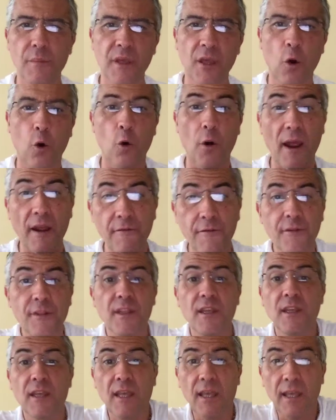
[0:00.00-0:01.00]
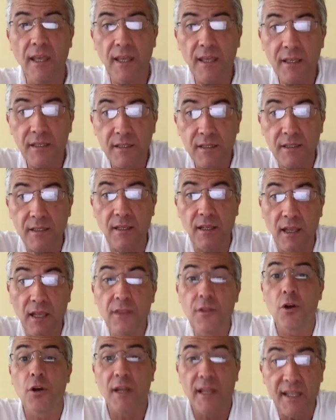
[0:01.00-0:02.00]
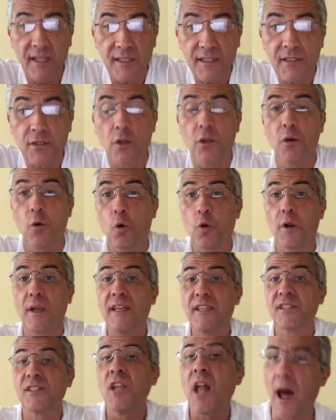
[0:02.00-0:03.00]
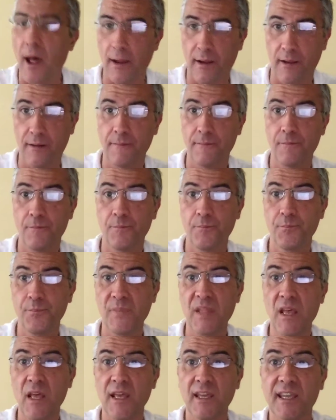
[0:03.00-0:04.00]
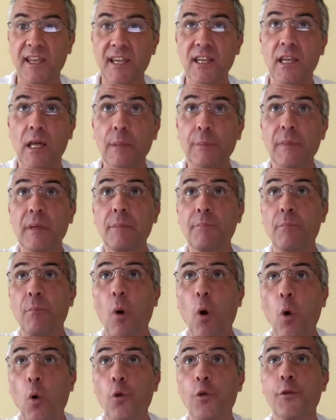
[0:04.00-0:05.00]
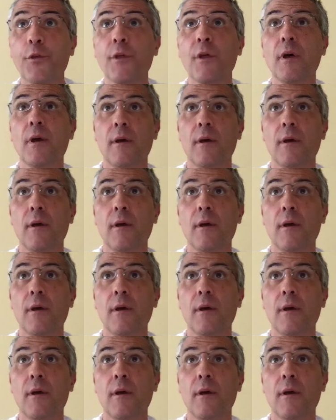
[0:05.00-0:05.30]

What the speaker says: be, or everything is either is or is not. Cannot be both